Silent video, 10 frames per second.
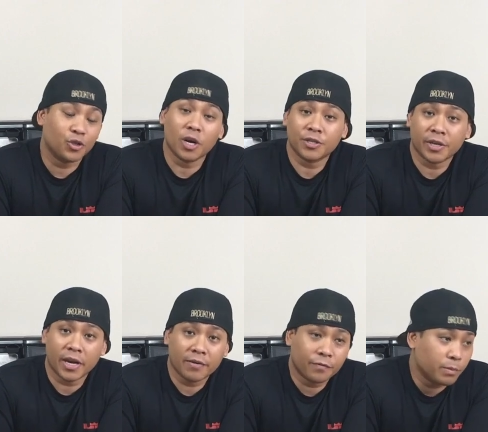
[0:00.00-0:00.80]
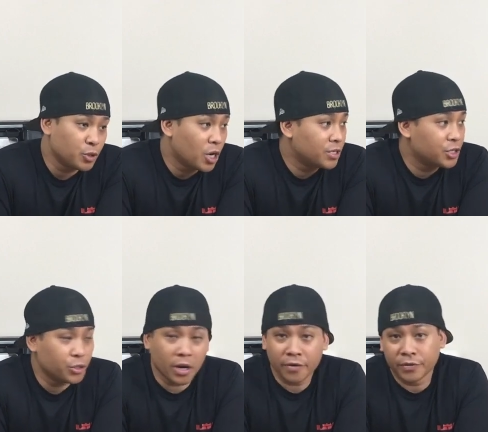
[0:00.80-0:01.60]
Josh again from Josh's
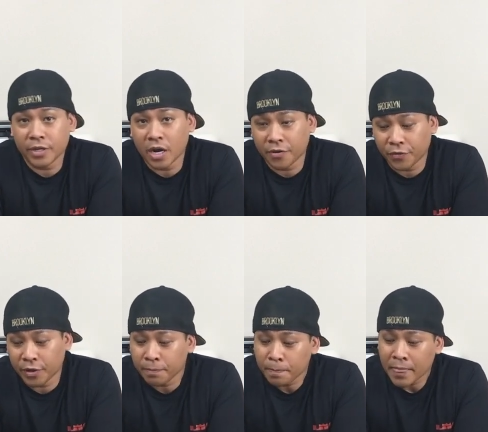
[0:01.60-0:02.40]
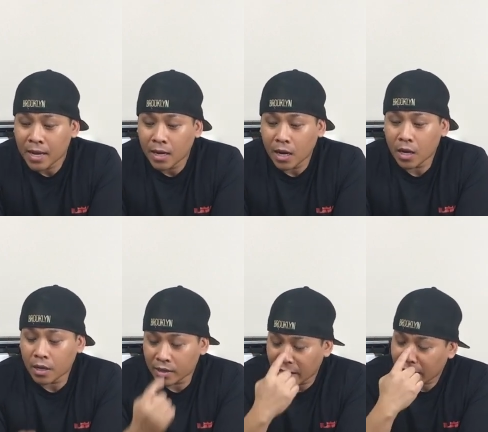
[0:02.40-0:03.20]
Astronaut Photography.
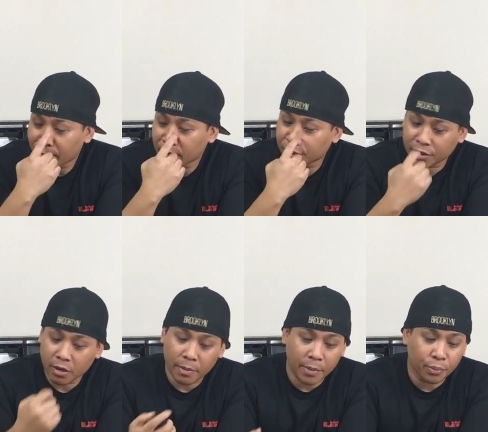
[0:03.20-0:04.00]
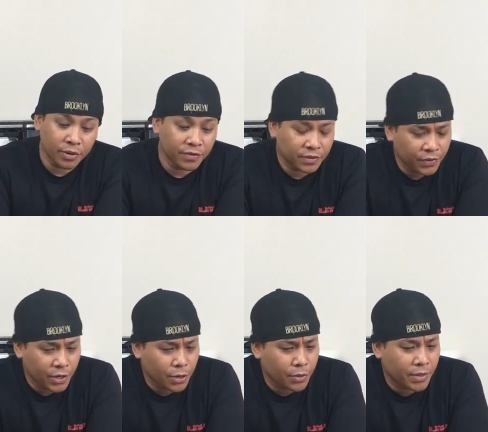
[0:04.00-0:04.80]
Like I mentioned on my previous
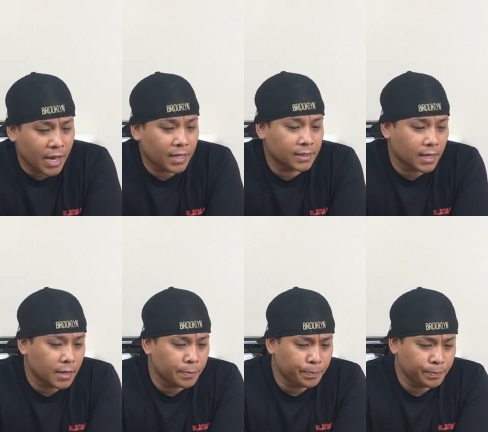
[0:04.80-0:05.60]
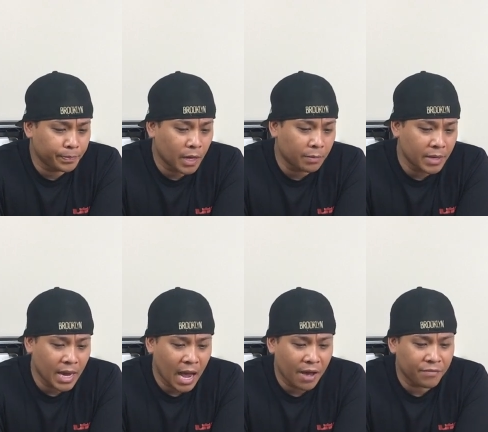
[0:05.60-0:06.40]
video that I'll
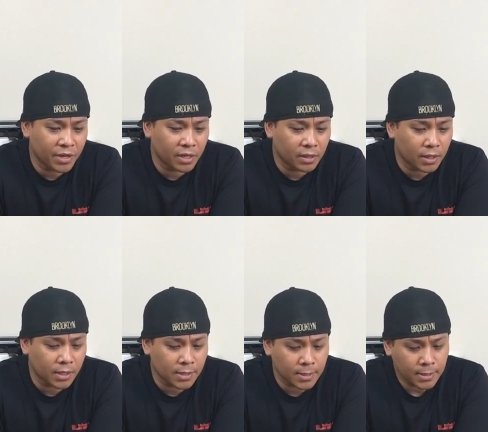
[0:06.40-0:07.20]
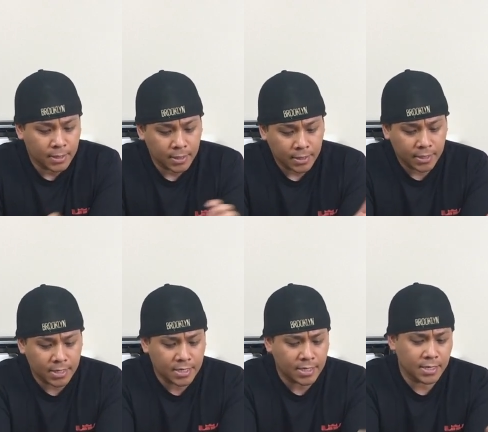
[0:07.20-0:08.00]
be having
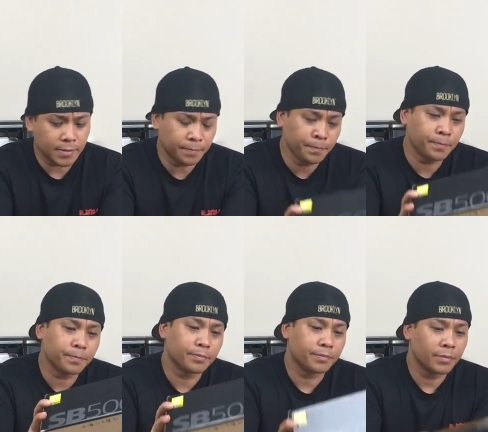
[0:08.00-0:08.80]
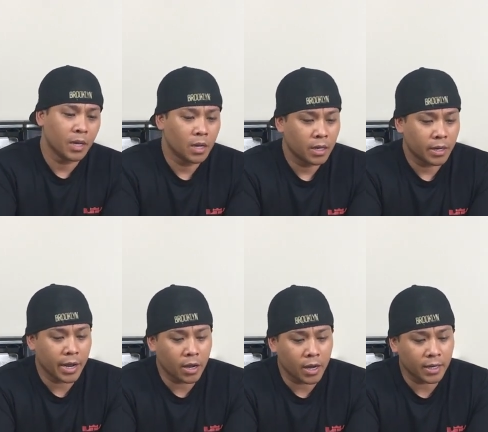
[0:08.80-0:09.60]
the
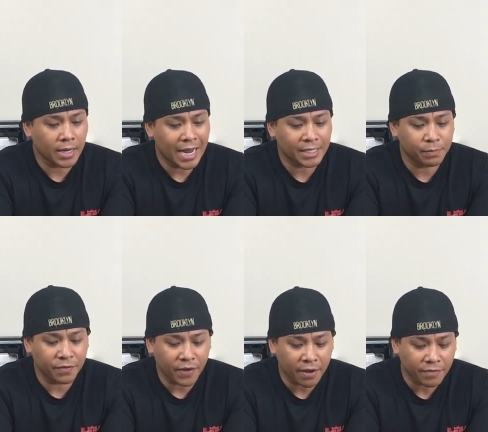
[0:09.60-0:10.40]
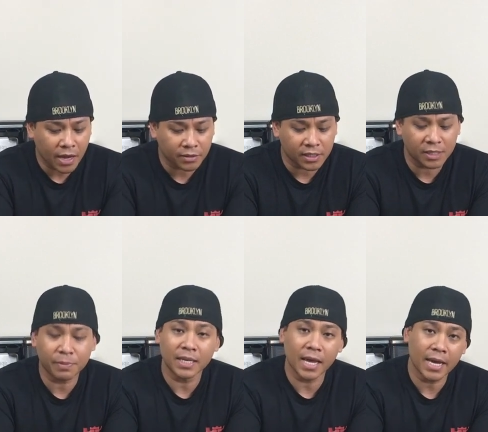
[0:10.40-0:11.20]
Nikon SB-5000
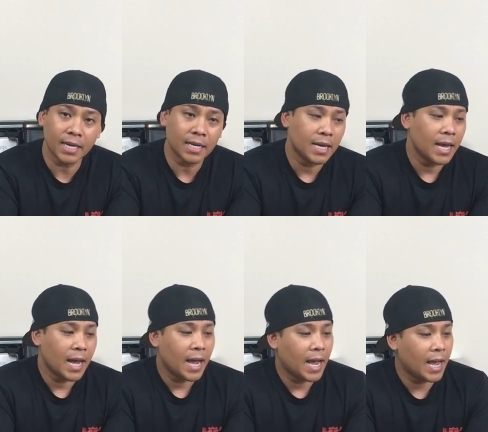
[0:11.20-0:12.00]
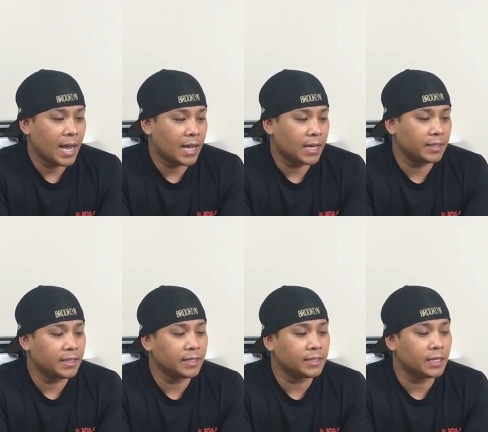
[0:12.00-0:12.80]
Speedlight and
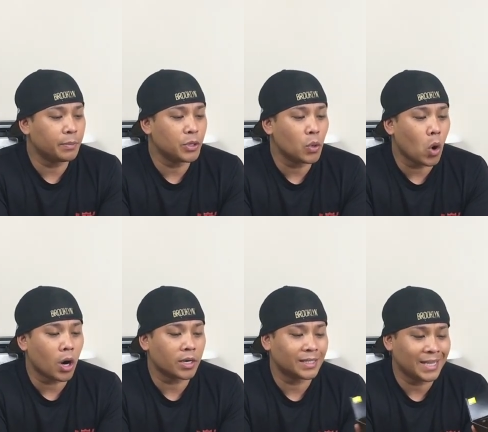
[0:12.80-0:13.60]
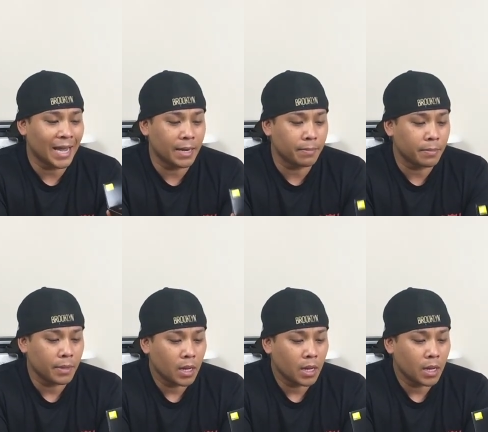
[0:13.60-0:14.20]
the WR-T10